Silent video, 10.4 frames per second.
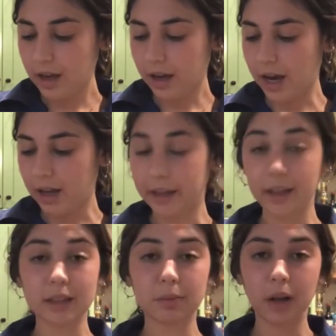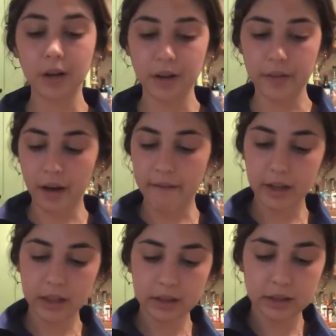kind of like explode in the
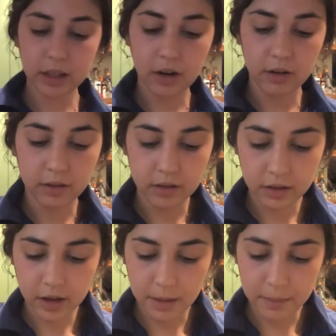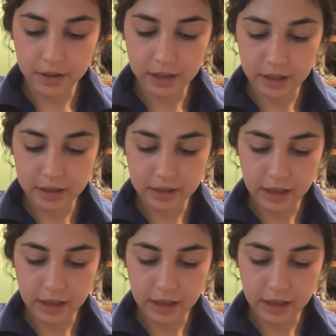oven. So I'm gonna put this.